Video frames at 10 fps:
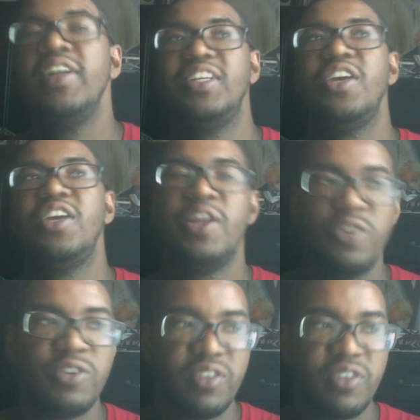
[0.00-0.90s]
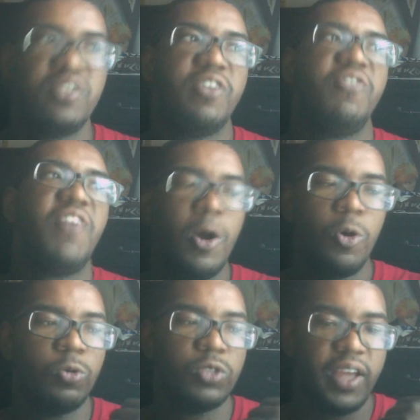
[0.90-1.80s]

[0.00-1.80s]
Then you define who's